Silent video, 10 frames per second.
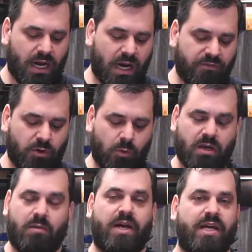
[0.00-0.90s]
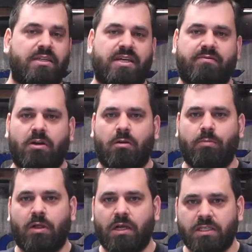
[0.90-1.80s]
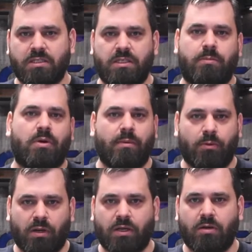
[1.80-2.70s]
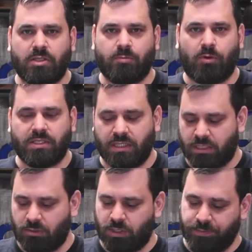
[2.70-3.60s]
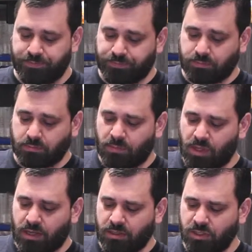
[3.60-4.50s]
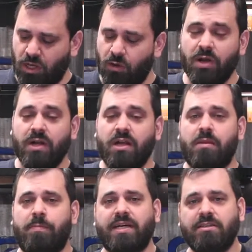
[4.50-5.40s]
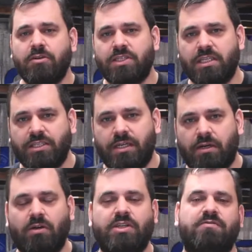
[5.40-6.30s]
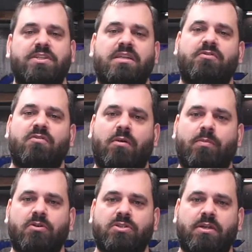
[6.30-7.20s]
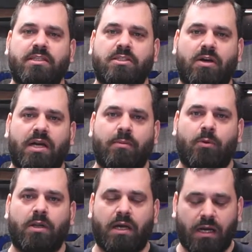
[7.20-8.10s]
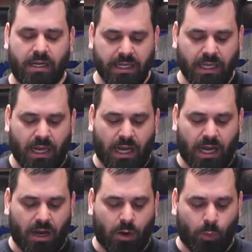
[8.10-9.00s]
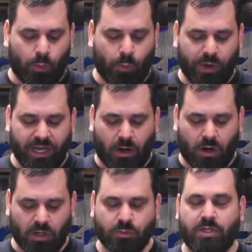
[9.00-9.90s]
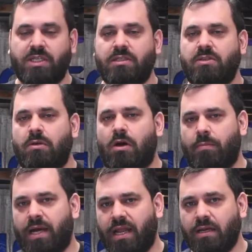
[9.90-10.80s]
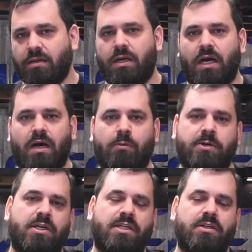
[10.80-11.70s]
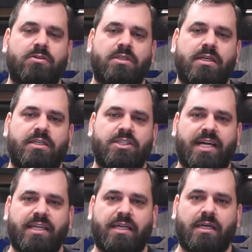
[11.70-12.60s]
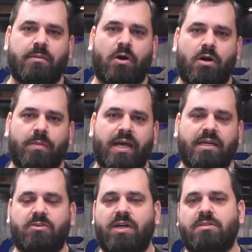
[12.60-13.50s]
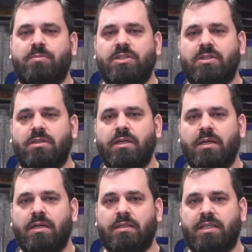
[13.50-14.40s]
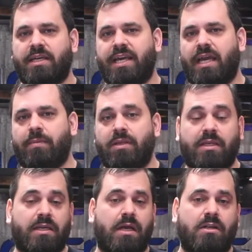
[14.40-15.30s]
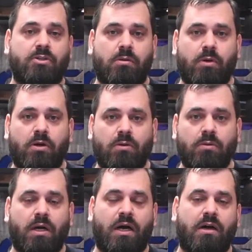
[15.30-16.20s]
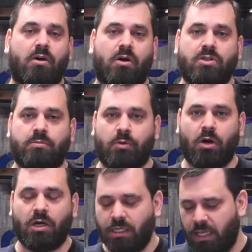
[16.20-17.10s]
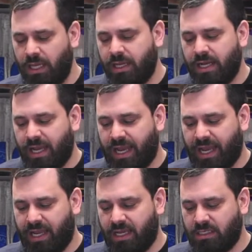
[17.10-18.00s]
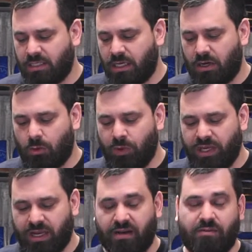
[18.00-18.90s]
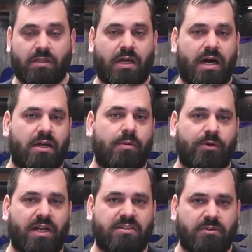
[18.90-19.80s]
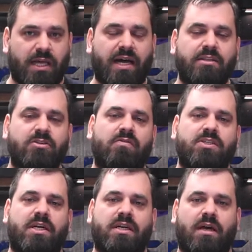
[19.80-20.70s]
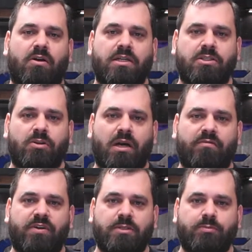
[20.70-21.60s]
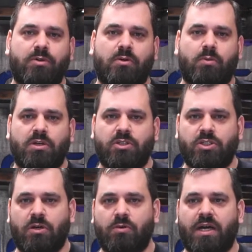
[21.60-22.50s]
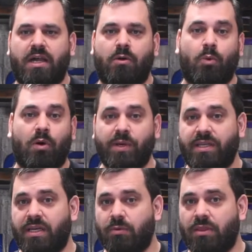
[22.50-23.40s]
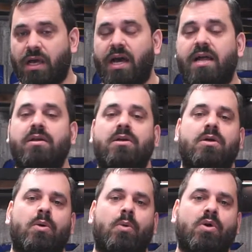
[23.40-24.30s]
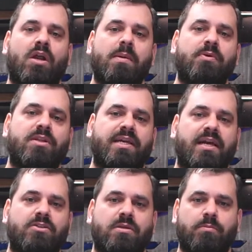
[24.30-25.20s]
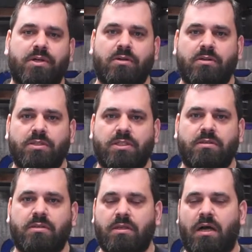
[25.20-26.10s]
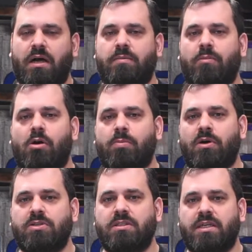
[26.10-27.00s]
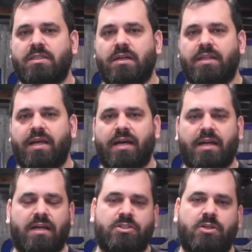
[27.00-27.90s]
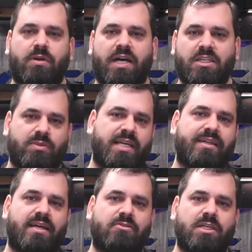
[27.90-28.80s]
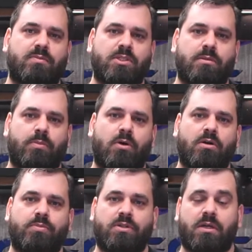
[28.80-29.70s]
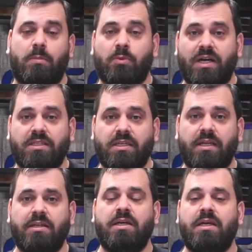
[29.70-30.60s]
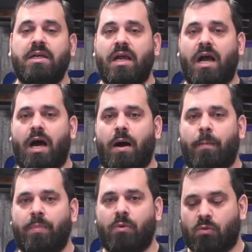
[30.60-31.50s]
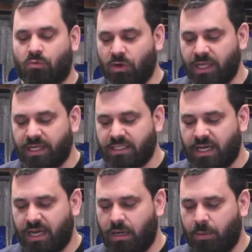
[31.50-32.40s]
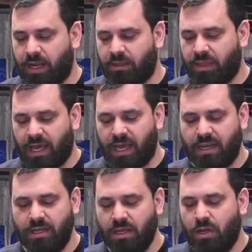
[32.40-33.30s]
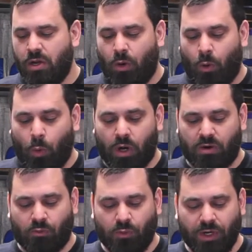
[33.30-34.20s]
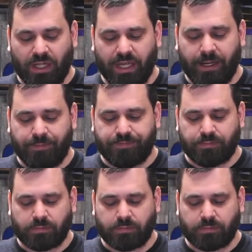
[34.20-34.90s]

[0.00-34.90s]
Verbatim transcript: Uh, if you're wanting to make 700 plus, then you probably want to go to this 0.63. So big news this year, you've seen a few of our posts on Instagram and whatnot. Uh, we are switching to an automatic. Uh, we're going to use the JDM automatic transmission that came in the non-turbo uh, cars abroad. And uh, we have a lot of upgrades for that. So if you check out our Instagram and Facebook, we're going to show kind of what we did with that. We're going to be putting together some builds uh, blog posts and things like that, kind of showing as we take that transmission apart, put the upgrades in it. Um, but we're really excited about that. What really